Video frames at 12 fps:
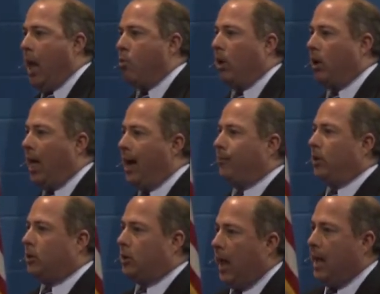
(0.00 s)
He would love
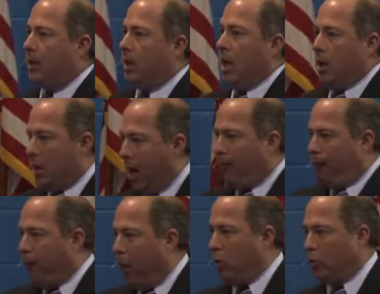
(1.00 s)
to take
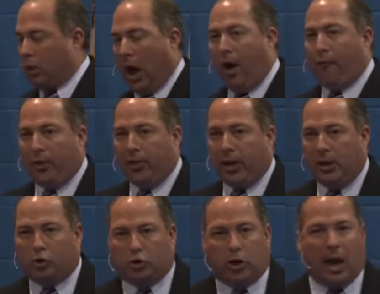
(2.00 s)
young folks off of
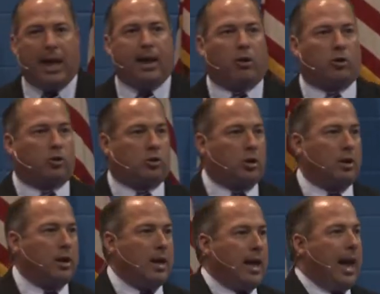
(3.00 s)
these chairs
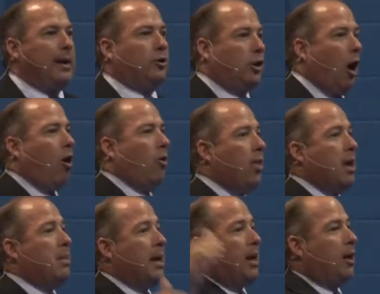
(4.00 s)
and turn
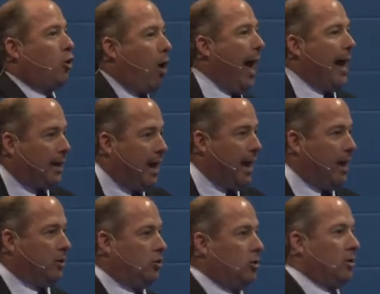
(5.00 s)
them into
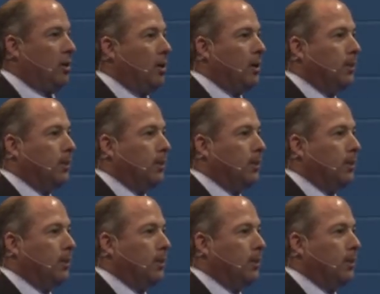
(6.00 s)
crackheads.